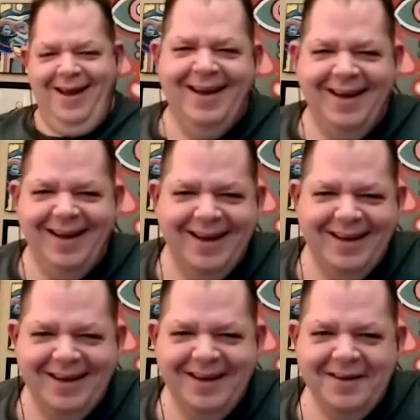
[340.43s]

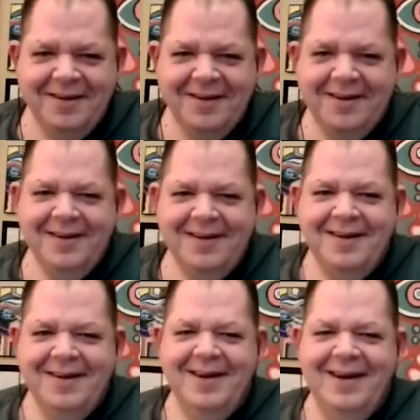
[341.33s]

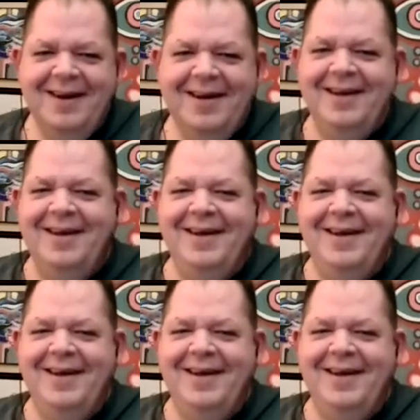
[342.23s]
The person shown says nothing.